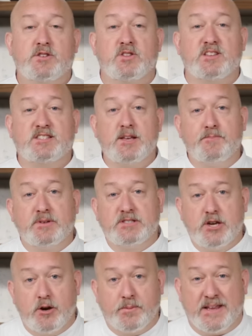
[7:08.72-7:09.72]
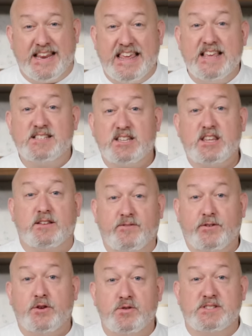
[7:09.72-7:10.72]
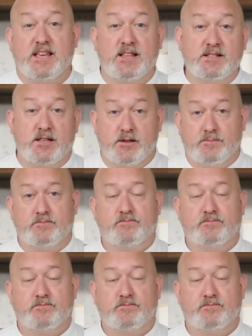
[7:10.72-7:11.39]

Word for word: so the simple syrup can easily infuse into them.